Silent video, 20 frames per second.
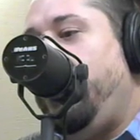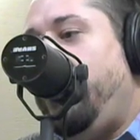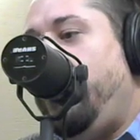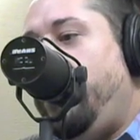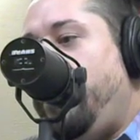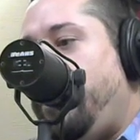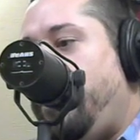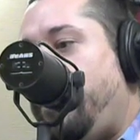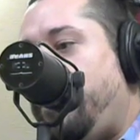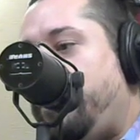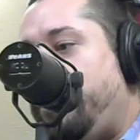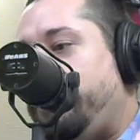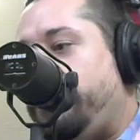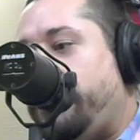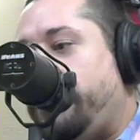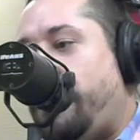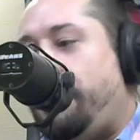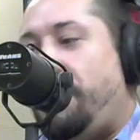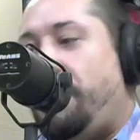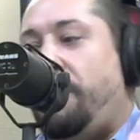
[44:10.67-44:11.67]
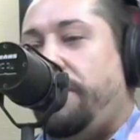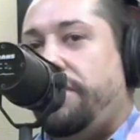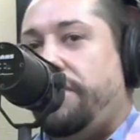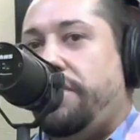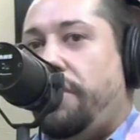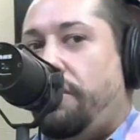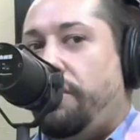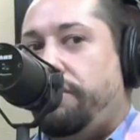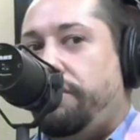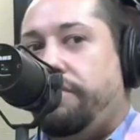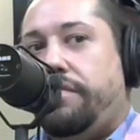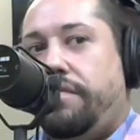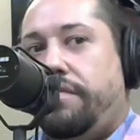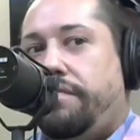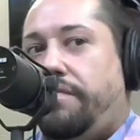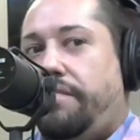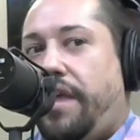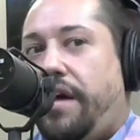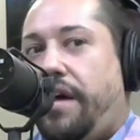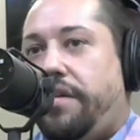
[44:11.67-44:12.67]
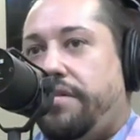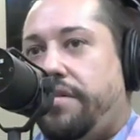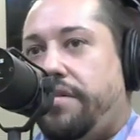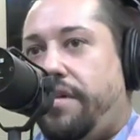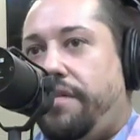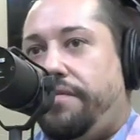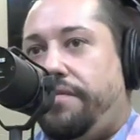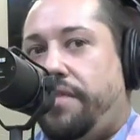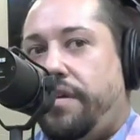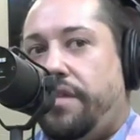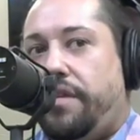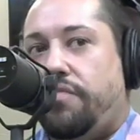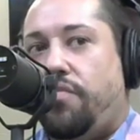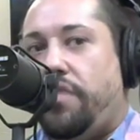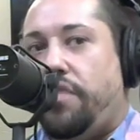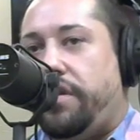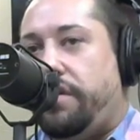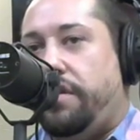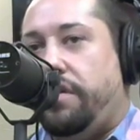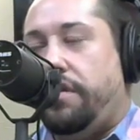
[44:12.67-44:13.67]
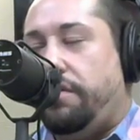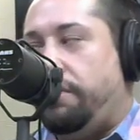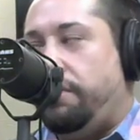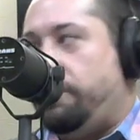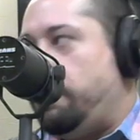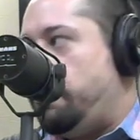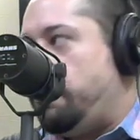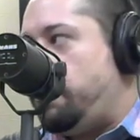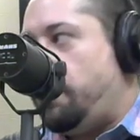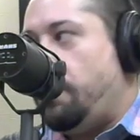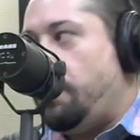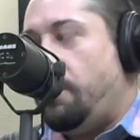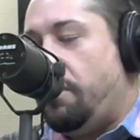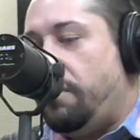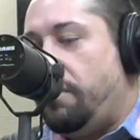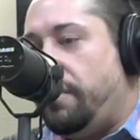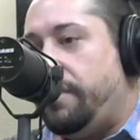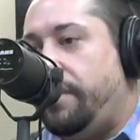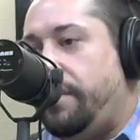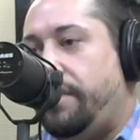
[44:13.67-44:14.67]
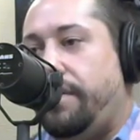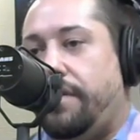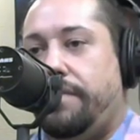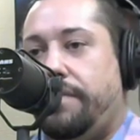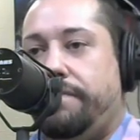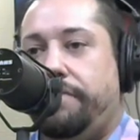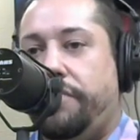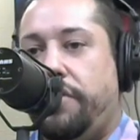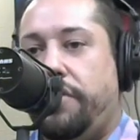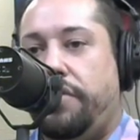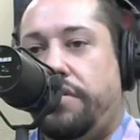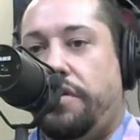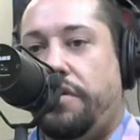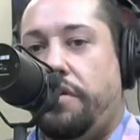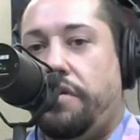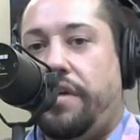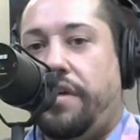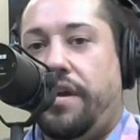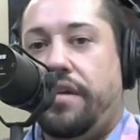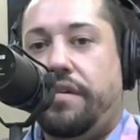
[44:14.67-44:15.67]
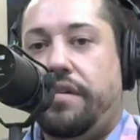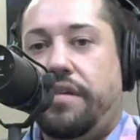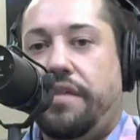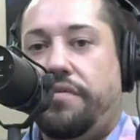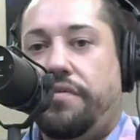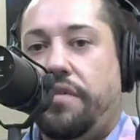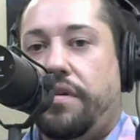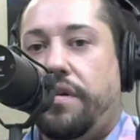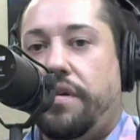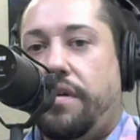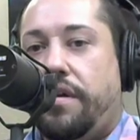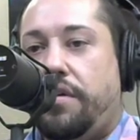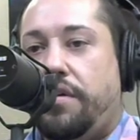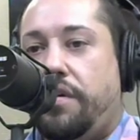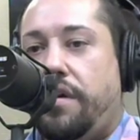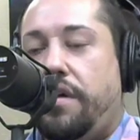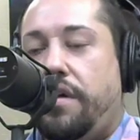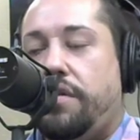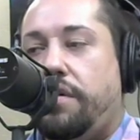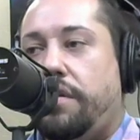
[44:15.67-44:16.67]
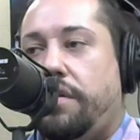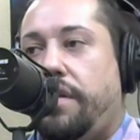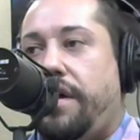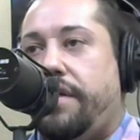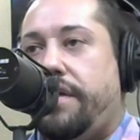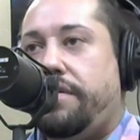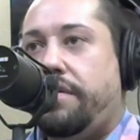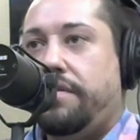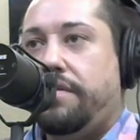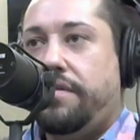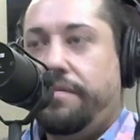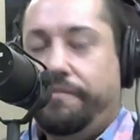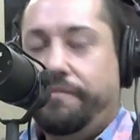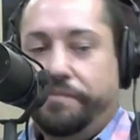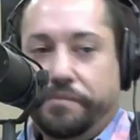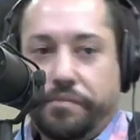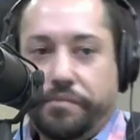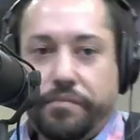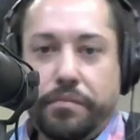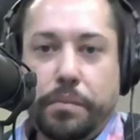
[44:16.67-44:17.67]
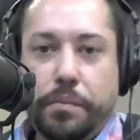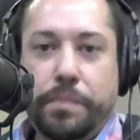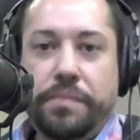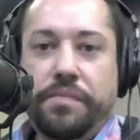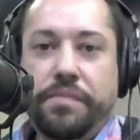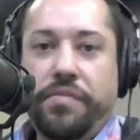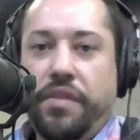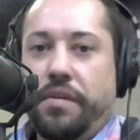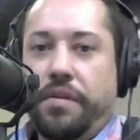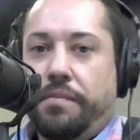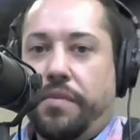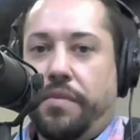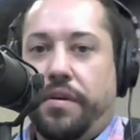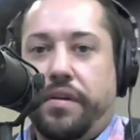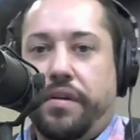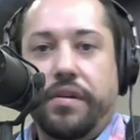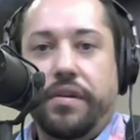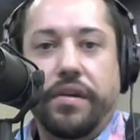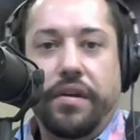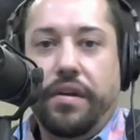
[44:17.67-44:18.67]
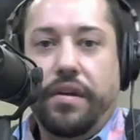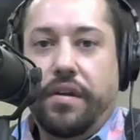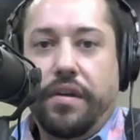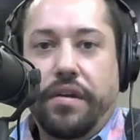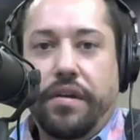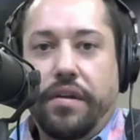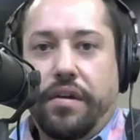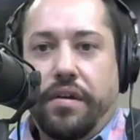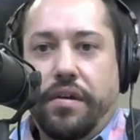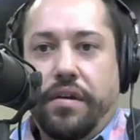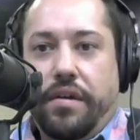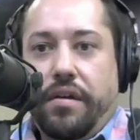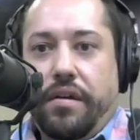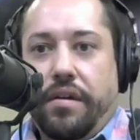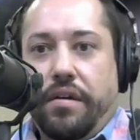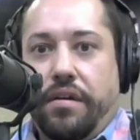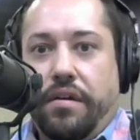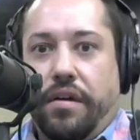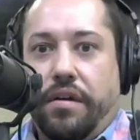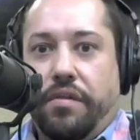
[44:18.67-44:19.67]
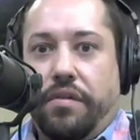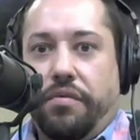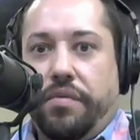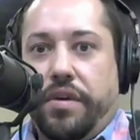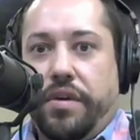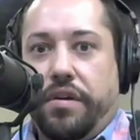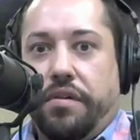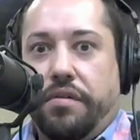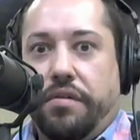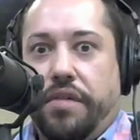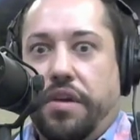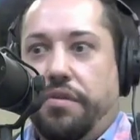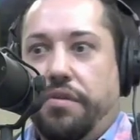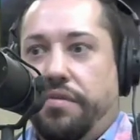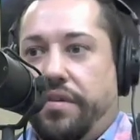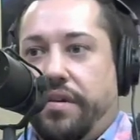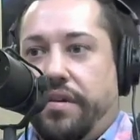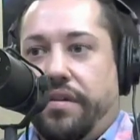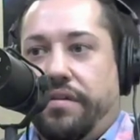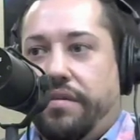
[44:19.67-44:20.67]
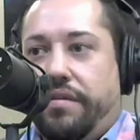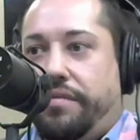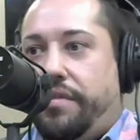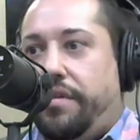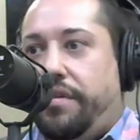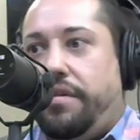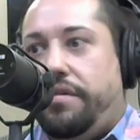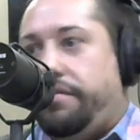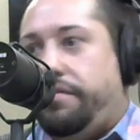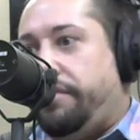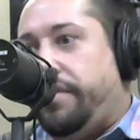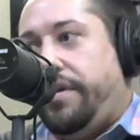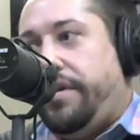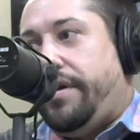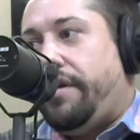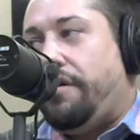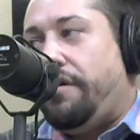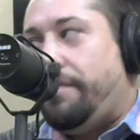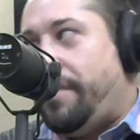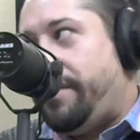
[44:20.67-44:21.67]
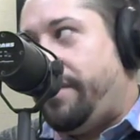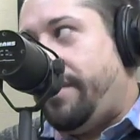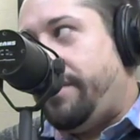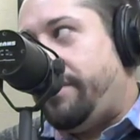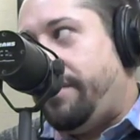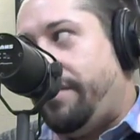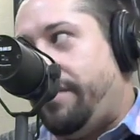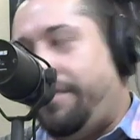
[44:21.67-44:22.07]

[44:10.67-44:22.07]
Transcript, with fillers: I've always known how to stay fit and what to do through school, just learning in different education classes. But when you're using, you don't really care about that stuff.